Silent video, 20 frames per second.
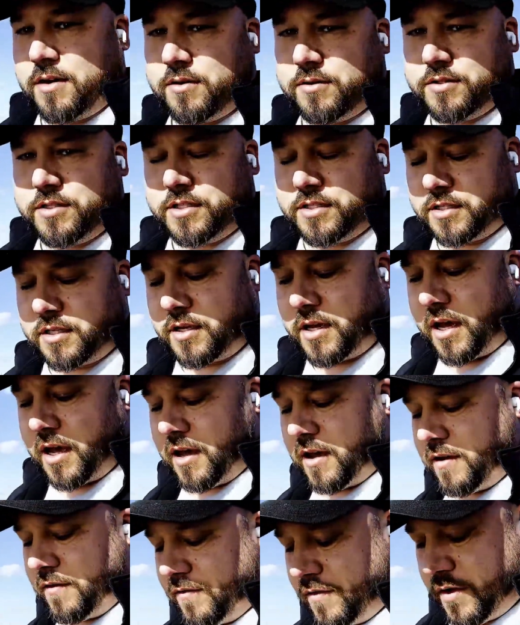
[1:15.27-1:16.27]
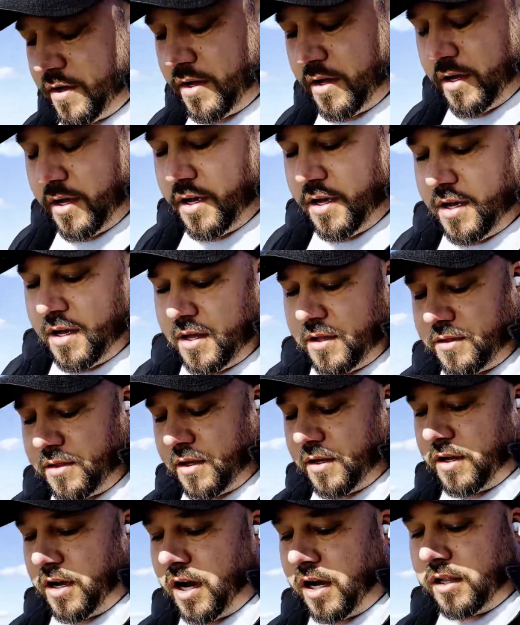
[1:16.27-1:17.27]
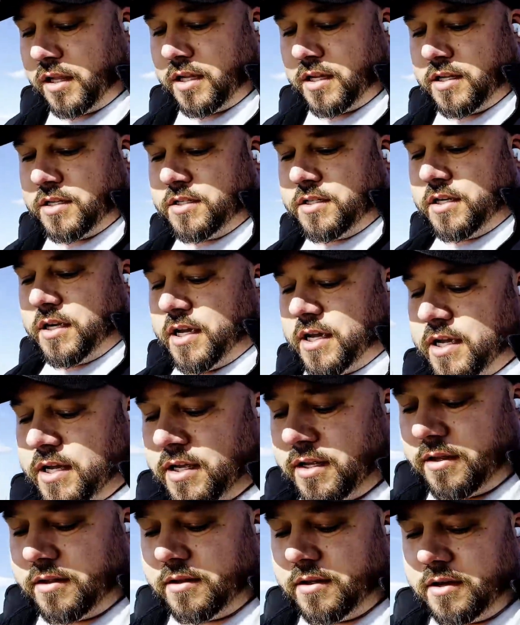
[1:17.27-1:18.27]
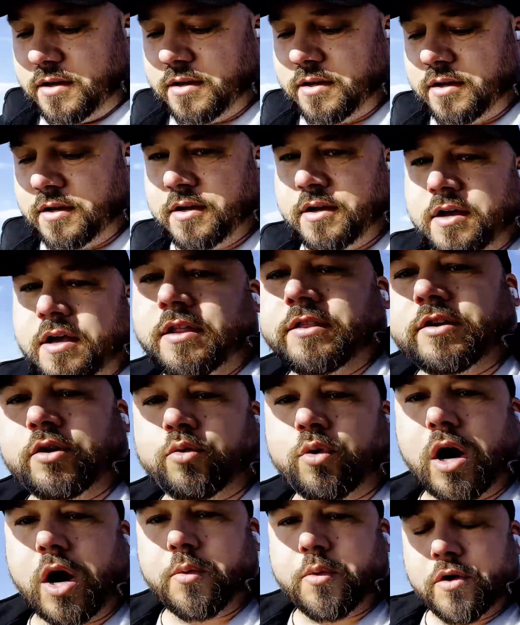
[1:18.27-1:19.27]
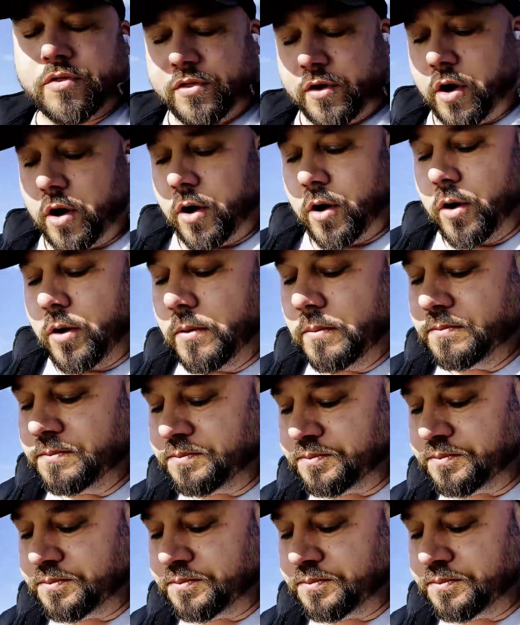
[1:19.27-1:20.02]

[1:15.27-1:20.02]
just to have the knowledge and the wherewithal